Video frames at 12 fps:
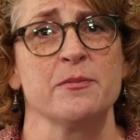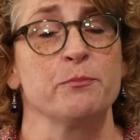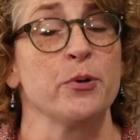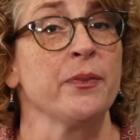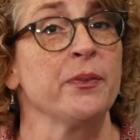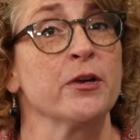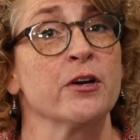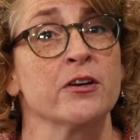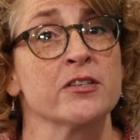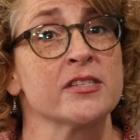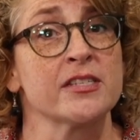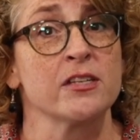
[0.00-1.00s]
Put
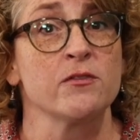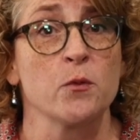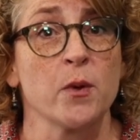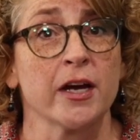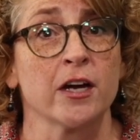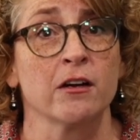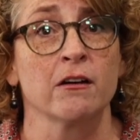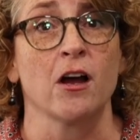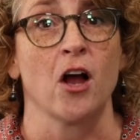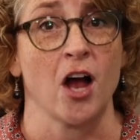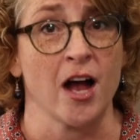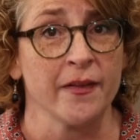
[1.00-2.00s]
their silverware
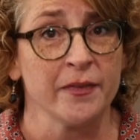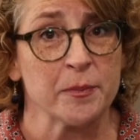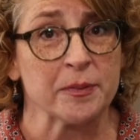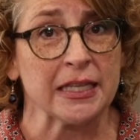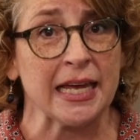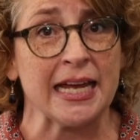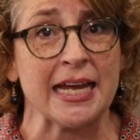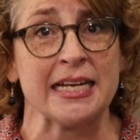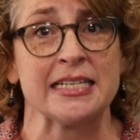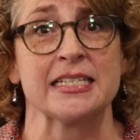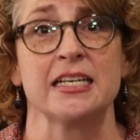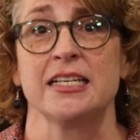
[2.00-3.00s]
on the
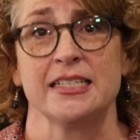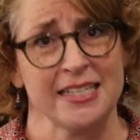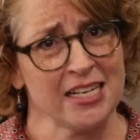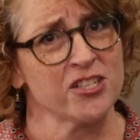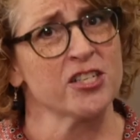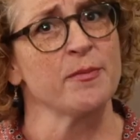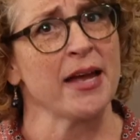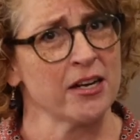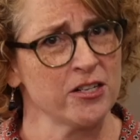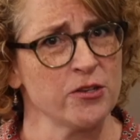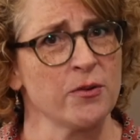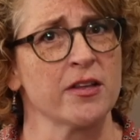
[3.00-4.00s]
plate. Teach them how to
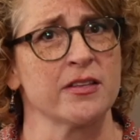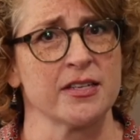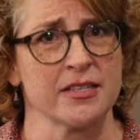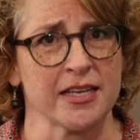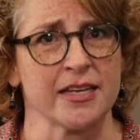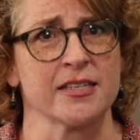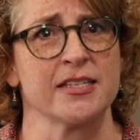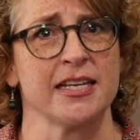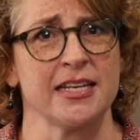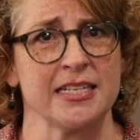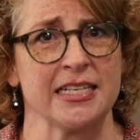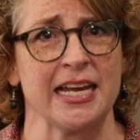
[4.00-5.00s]
do all these things to
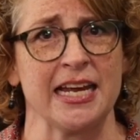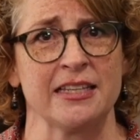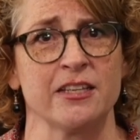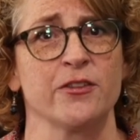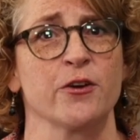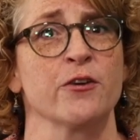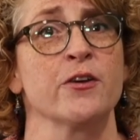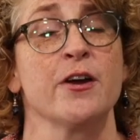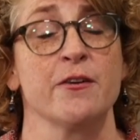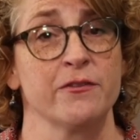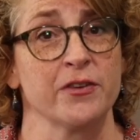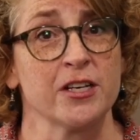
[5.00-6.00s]
indicate that they're
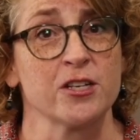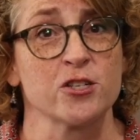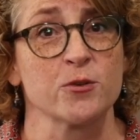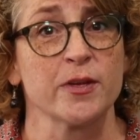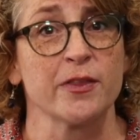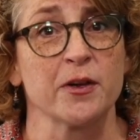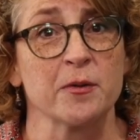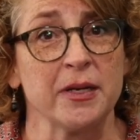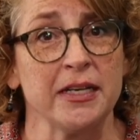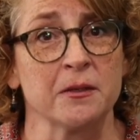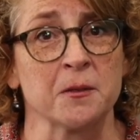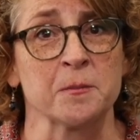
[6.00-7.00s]
finished with their
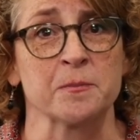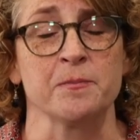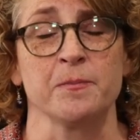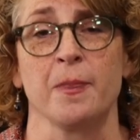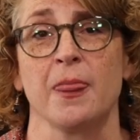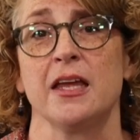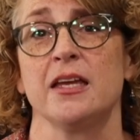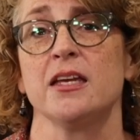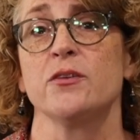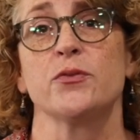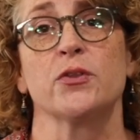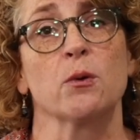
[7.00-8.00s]
meal.
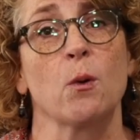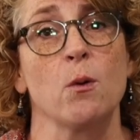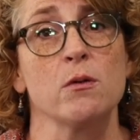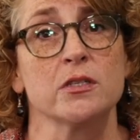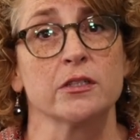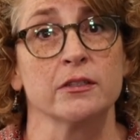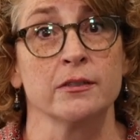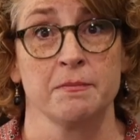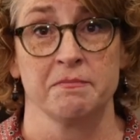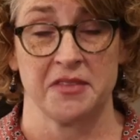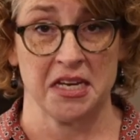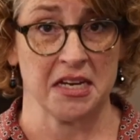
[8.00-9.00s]
If they're older,
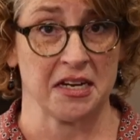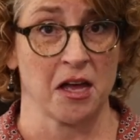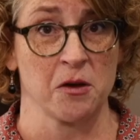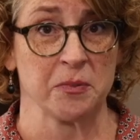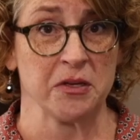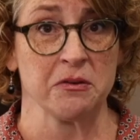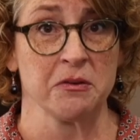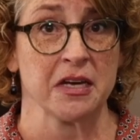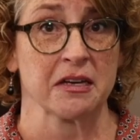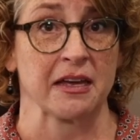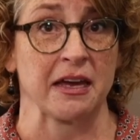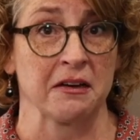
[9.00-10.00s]
they can help you
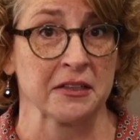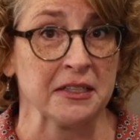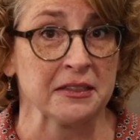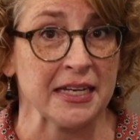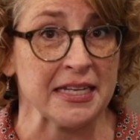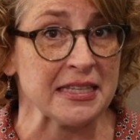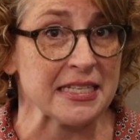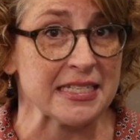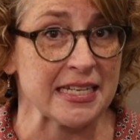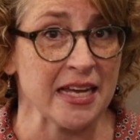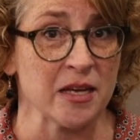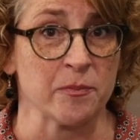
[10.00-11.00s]
calculate the
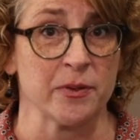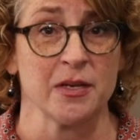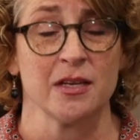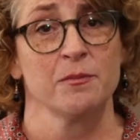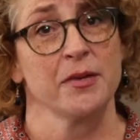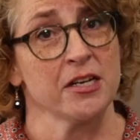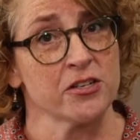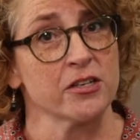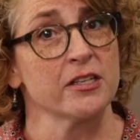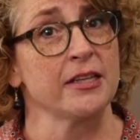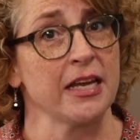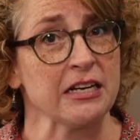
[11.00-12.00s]
tip. Make sure
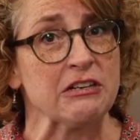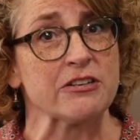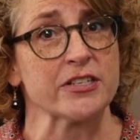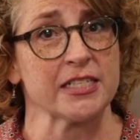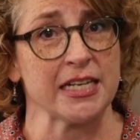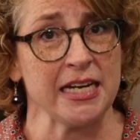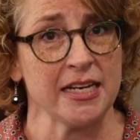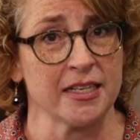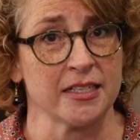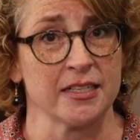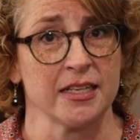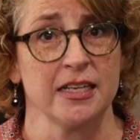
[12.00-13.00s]
that they
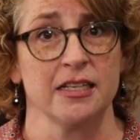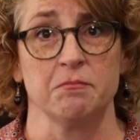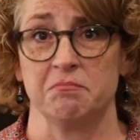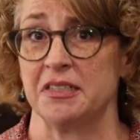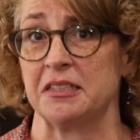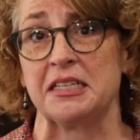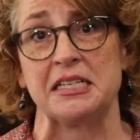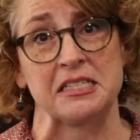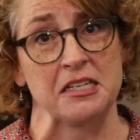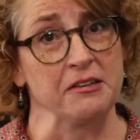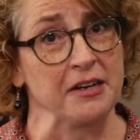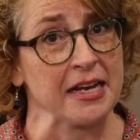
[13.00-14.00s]
understand, at least
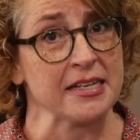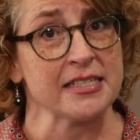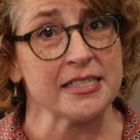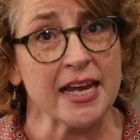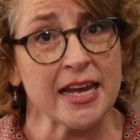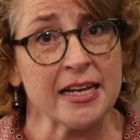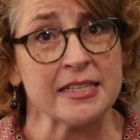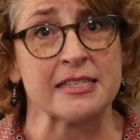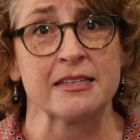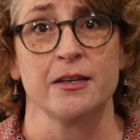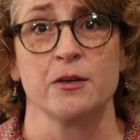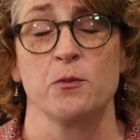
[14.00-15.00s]
in the United
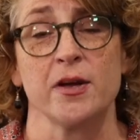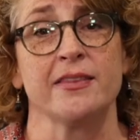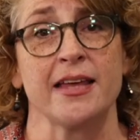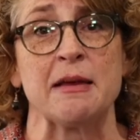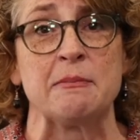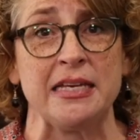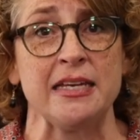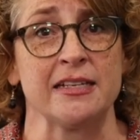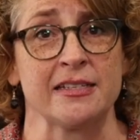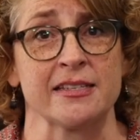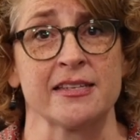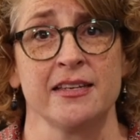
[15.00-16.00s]
States, what that
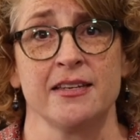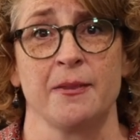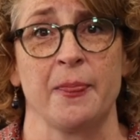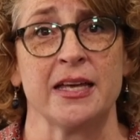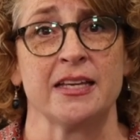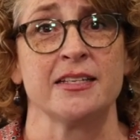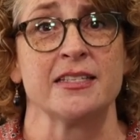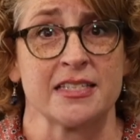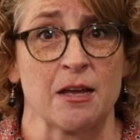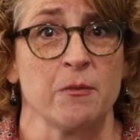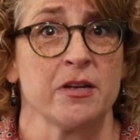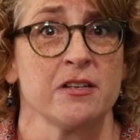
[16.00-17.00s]
means, that
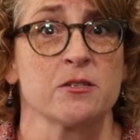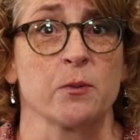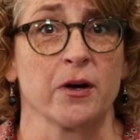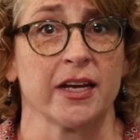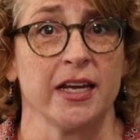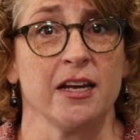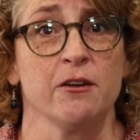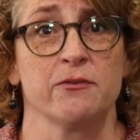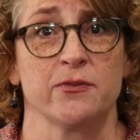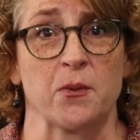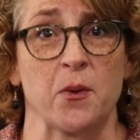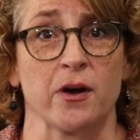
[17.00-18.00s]
someone is working
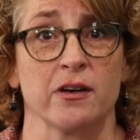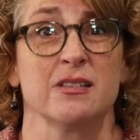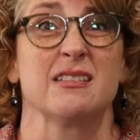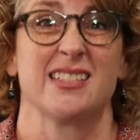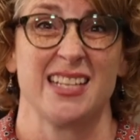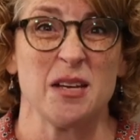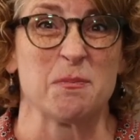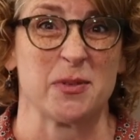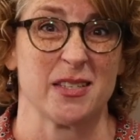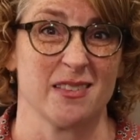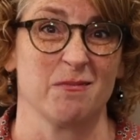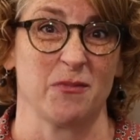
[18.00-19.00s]
for
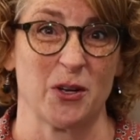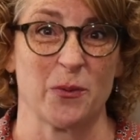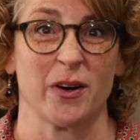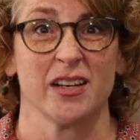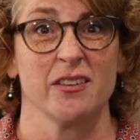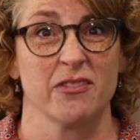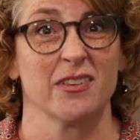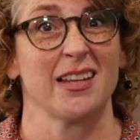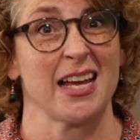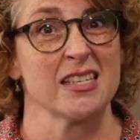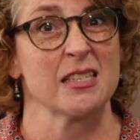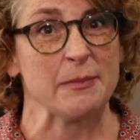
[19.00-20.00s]
tips. They're working for
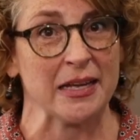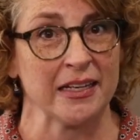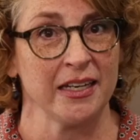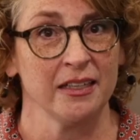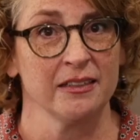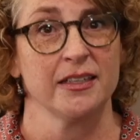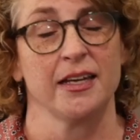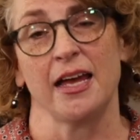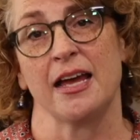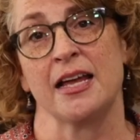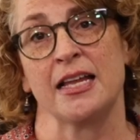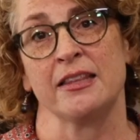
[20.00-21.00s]
less money,
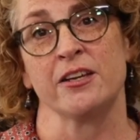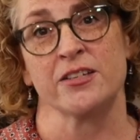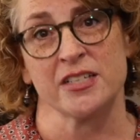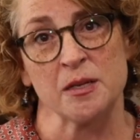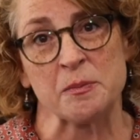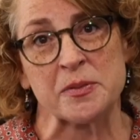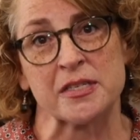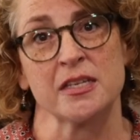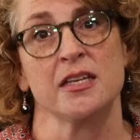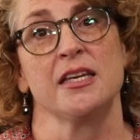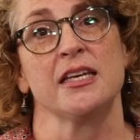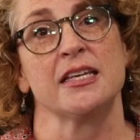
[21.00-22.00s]
and their tips
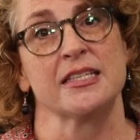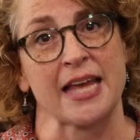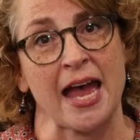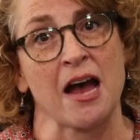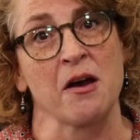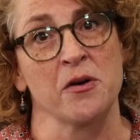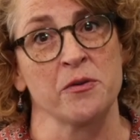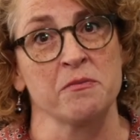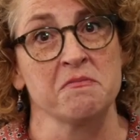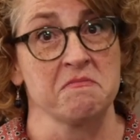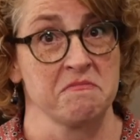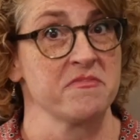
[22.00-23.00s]
is how
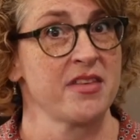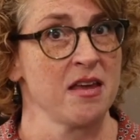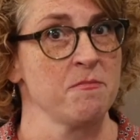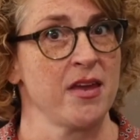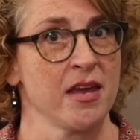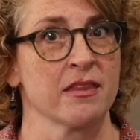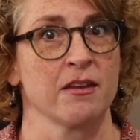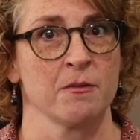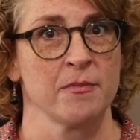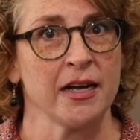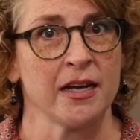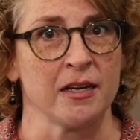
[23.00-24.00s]
they make their
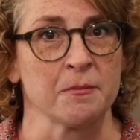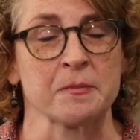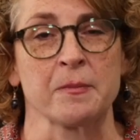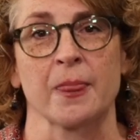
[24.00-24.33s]
money.